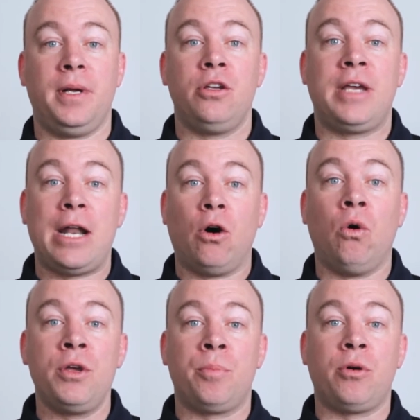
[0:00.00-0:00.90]
You get
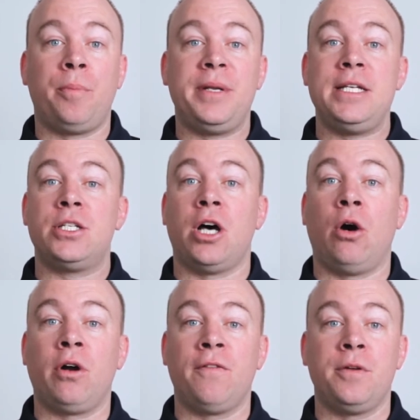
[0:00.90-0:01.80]
all your properties
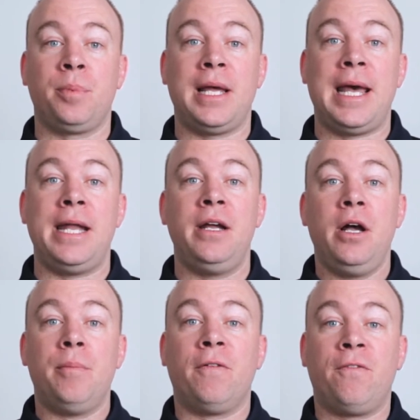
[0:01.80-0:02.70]
sold off the plan
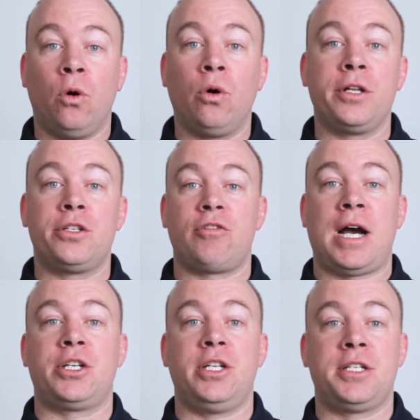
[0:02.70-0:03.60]
before
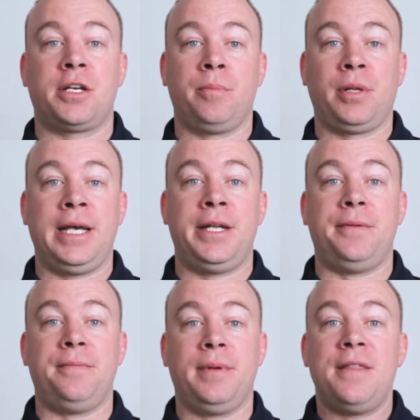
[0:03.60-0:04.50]
construction is completed.